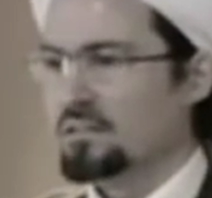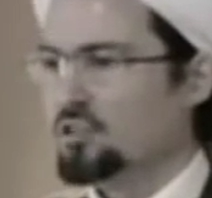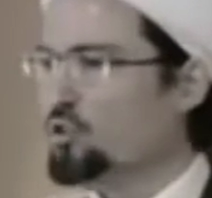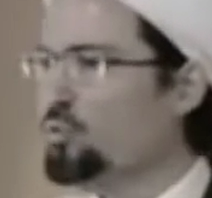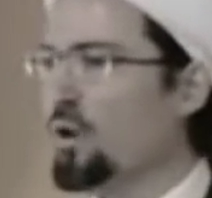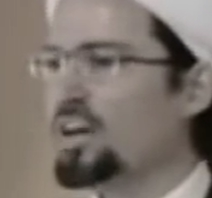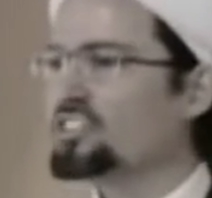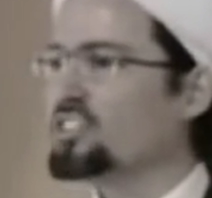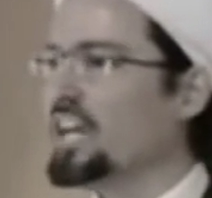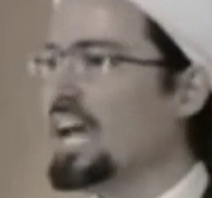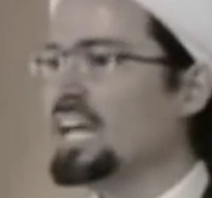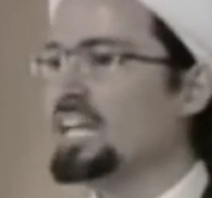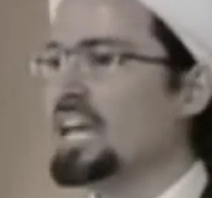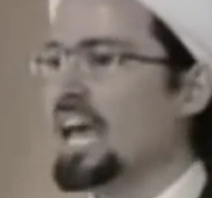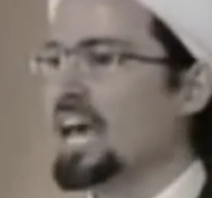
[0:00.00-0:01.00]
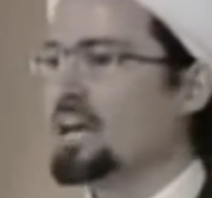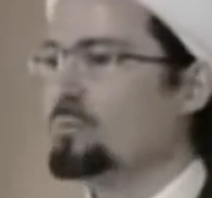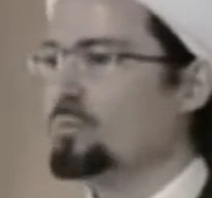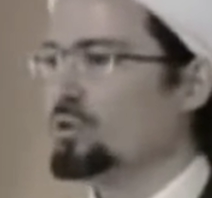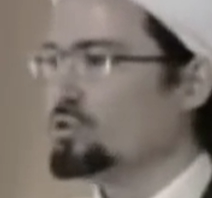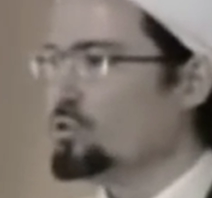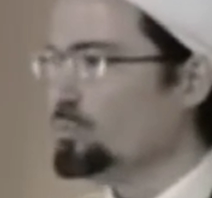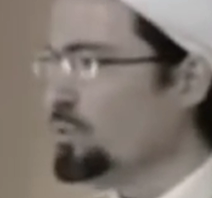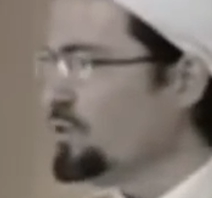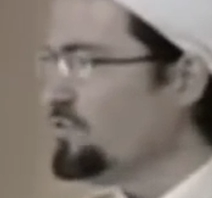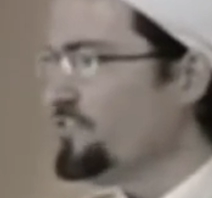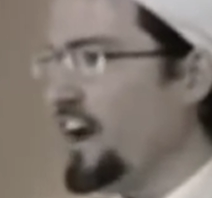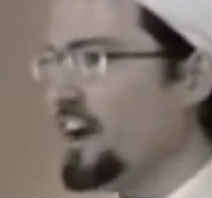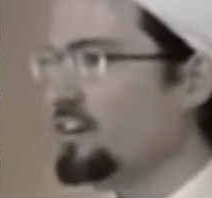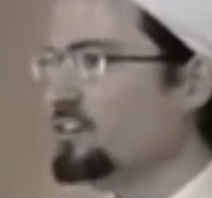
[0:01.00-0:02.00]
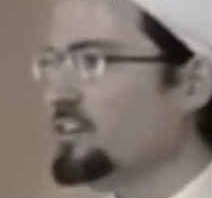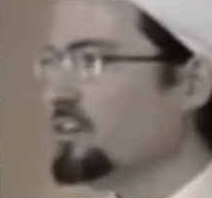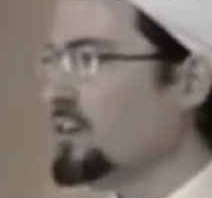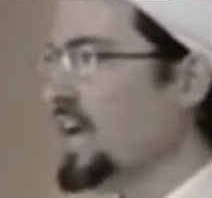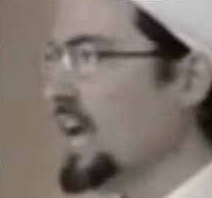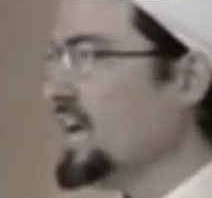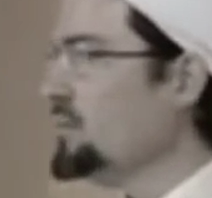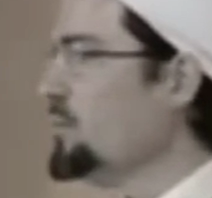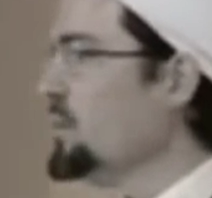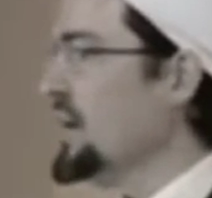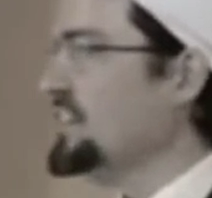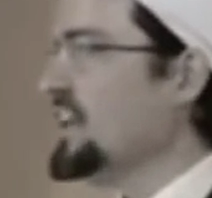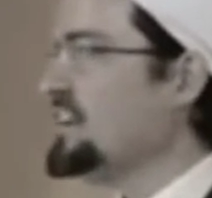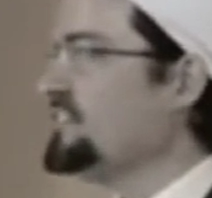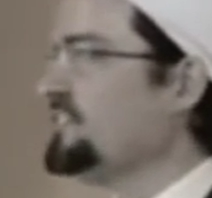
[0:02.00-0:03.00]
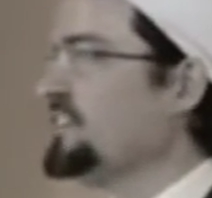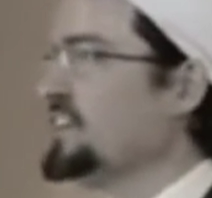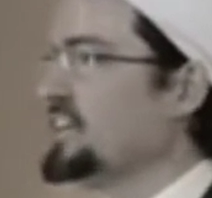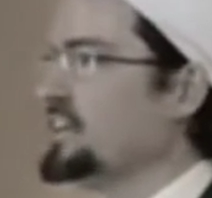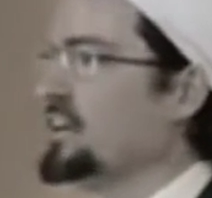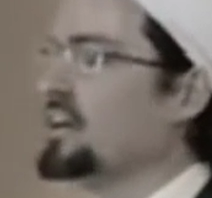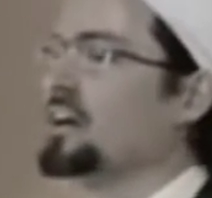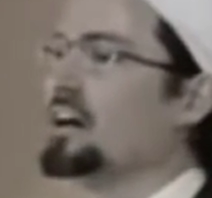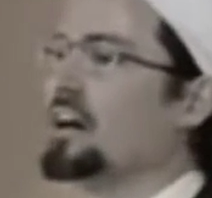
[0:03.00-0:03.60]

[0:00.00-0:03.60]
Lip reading: You watch any animal, you put fire near an animal and they flee.